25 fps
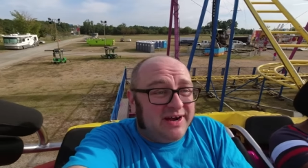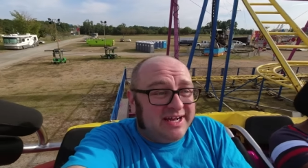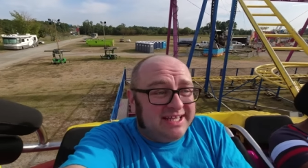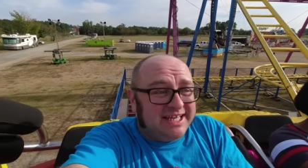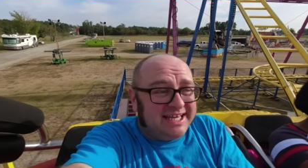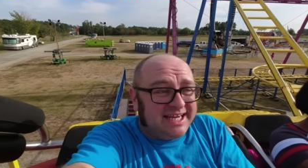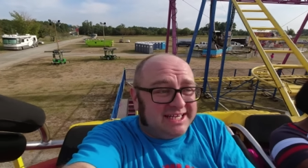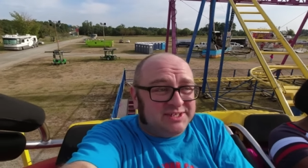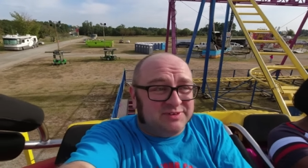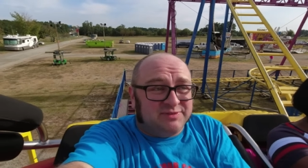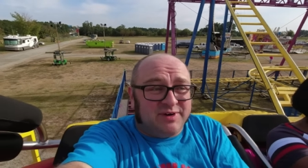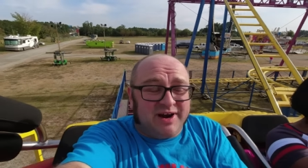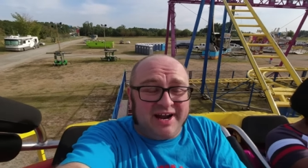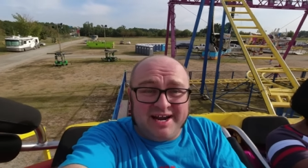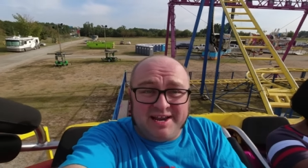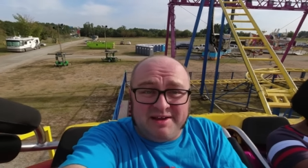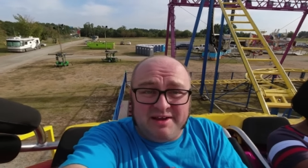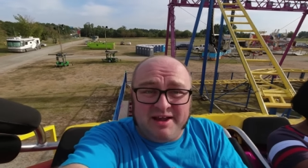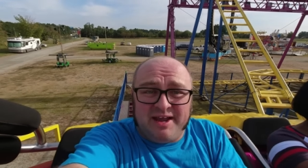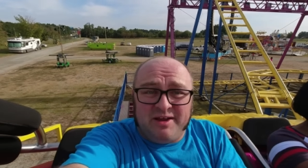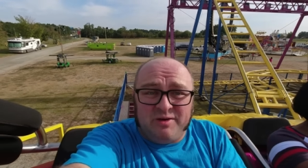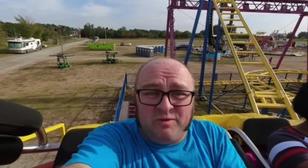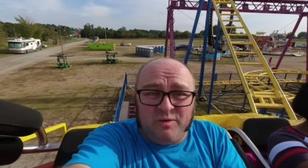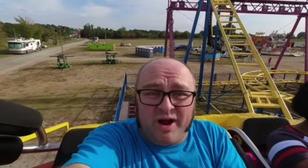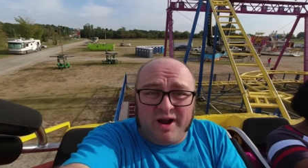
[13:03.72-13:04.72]
Finally got to ride
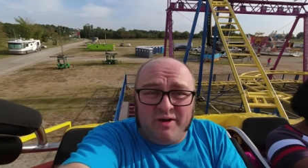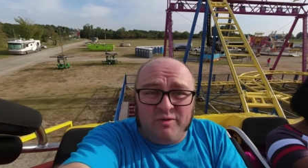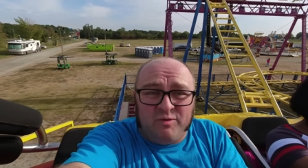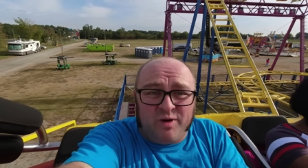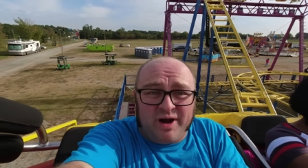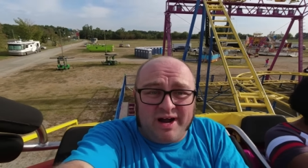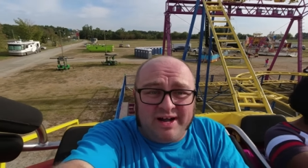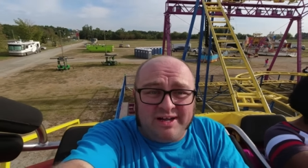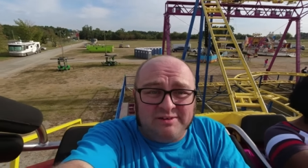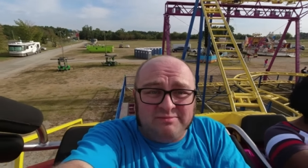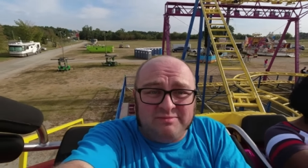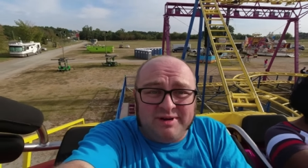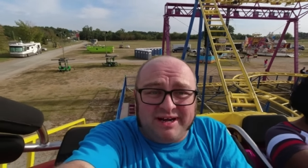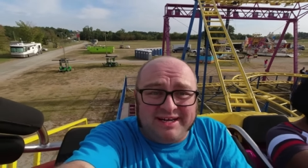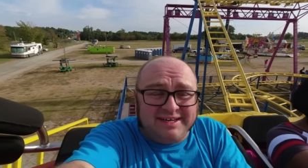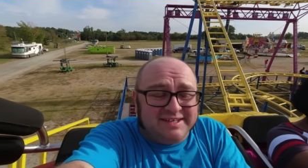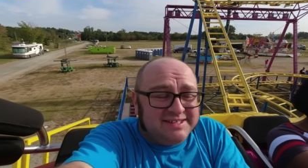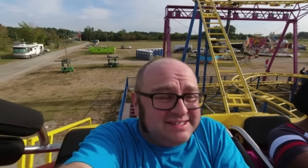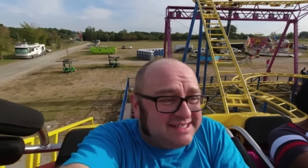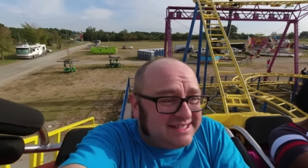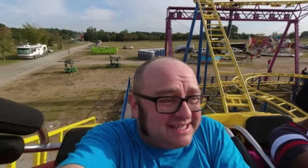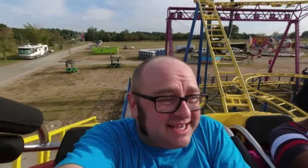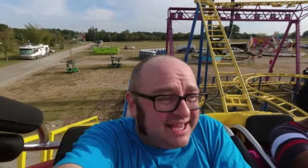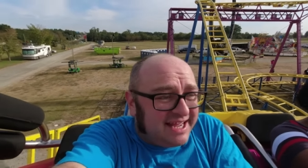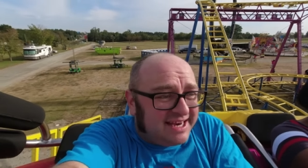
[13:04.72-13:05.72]
a Wild
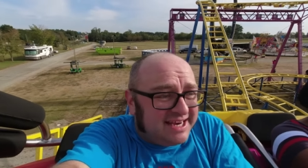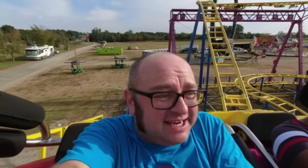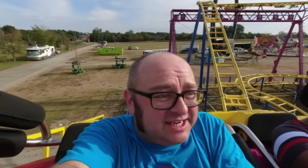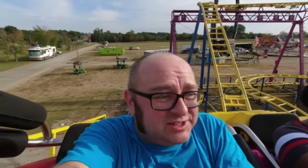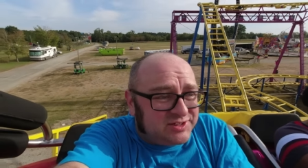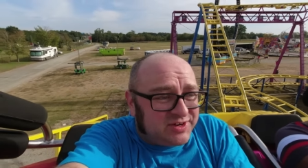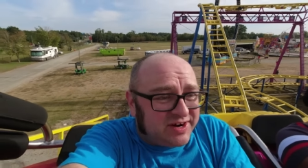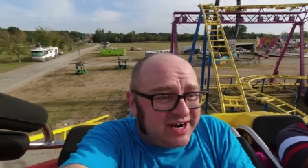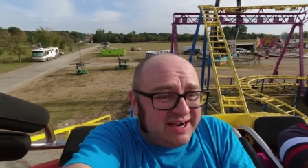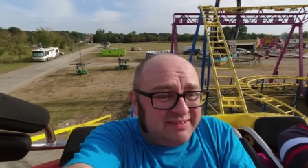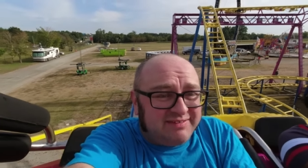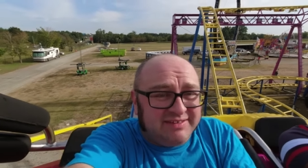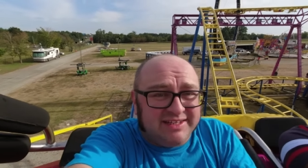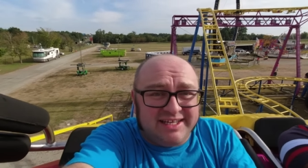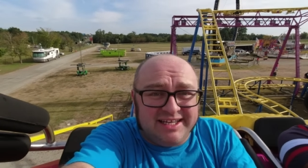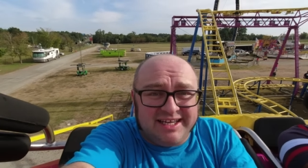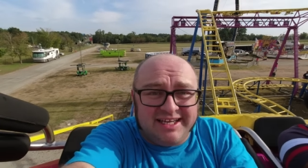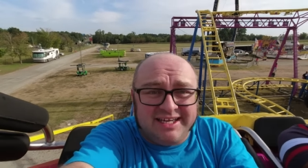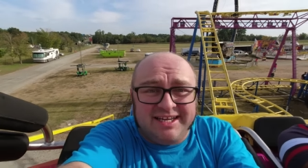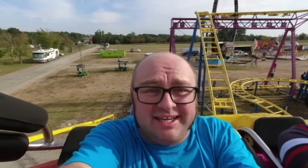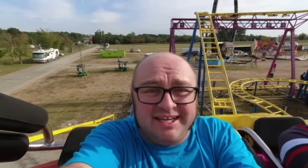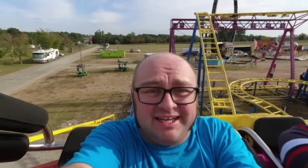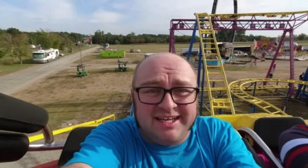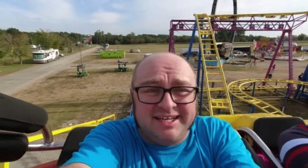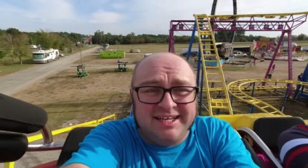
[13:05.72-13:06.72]
Mouse at a
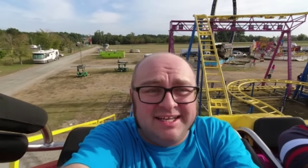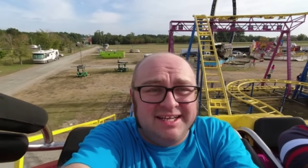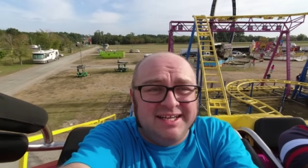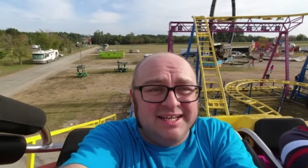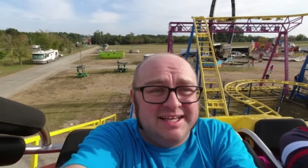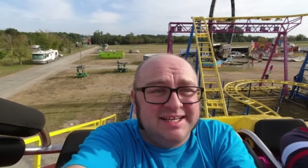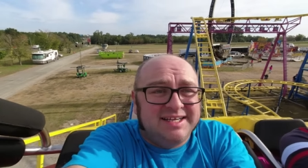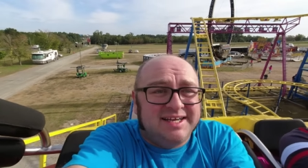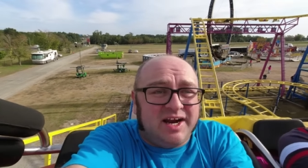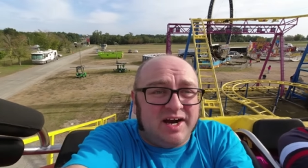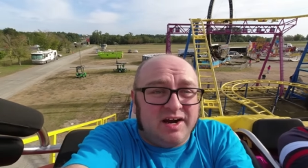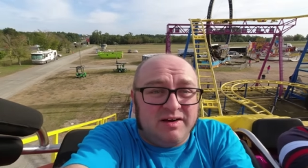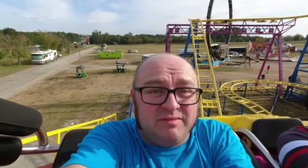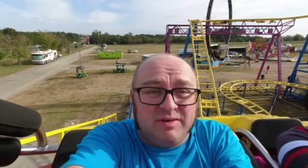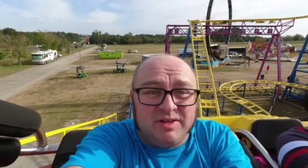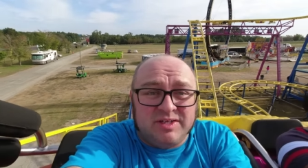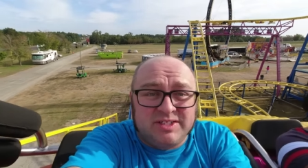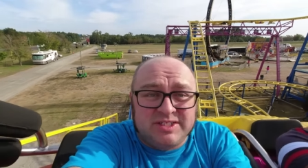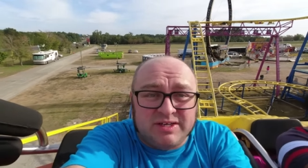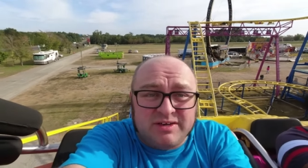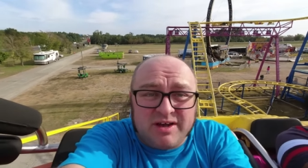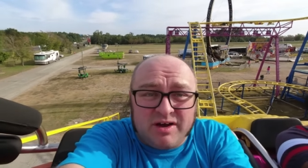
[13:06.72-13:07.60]
traveling carnival.